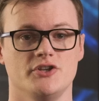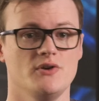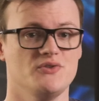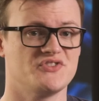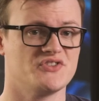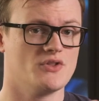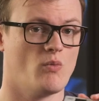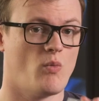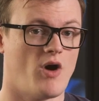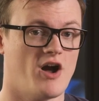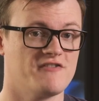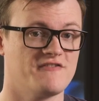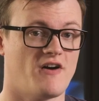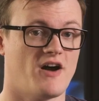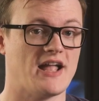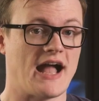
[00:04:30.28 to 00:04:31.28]
Using the
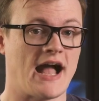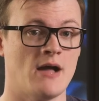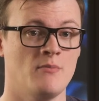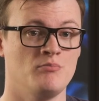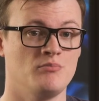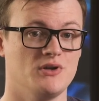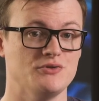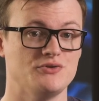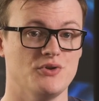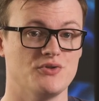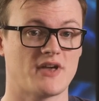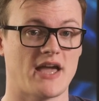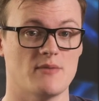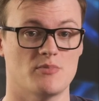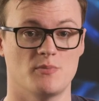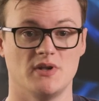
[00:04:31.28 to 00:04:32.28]
Wi-Fi and Bluetooth
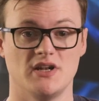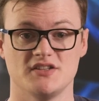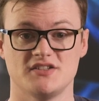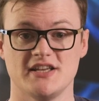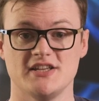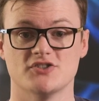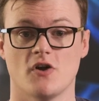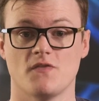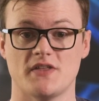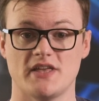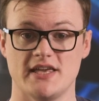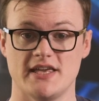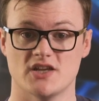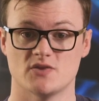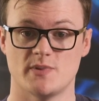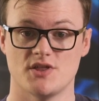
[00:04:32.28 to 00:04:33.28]
capabilities of the
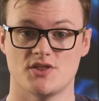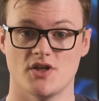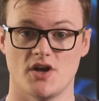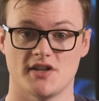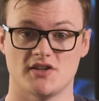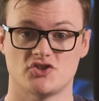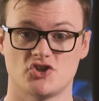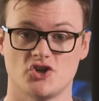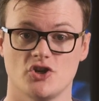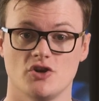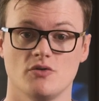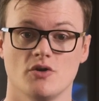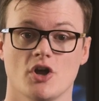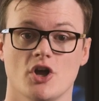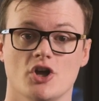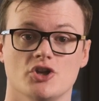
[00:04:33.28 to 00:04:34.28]
ESP32,